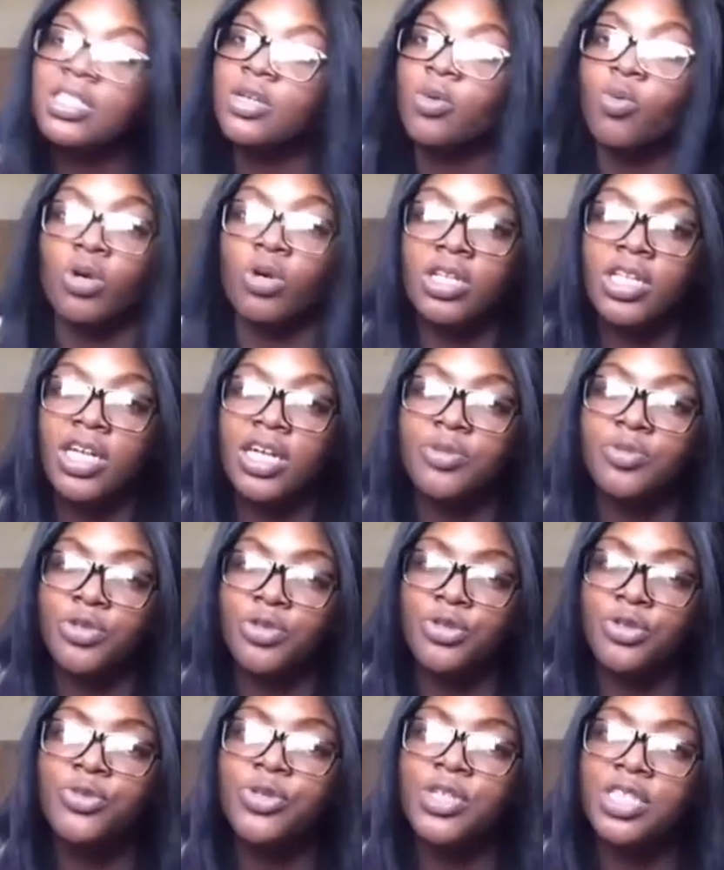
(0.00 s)
Will I
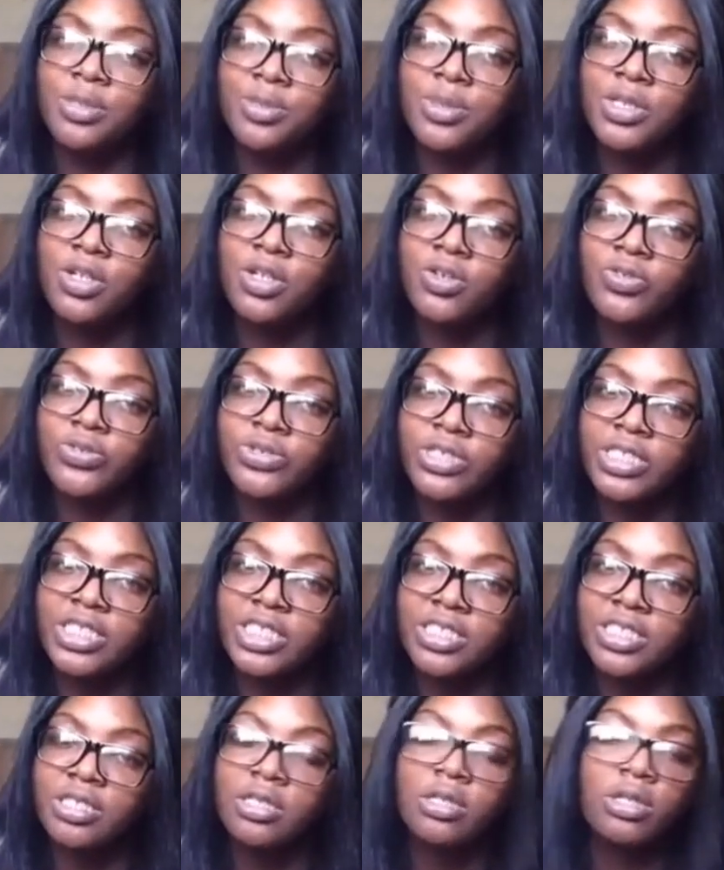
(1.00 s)
reread the book over
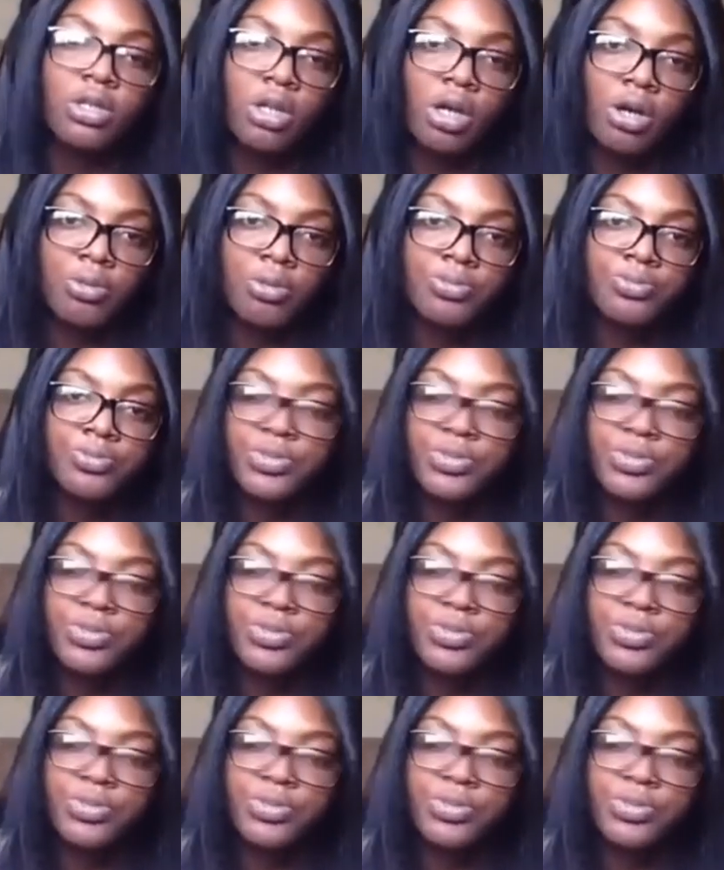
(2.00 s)
again? No.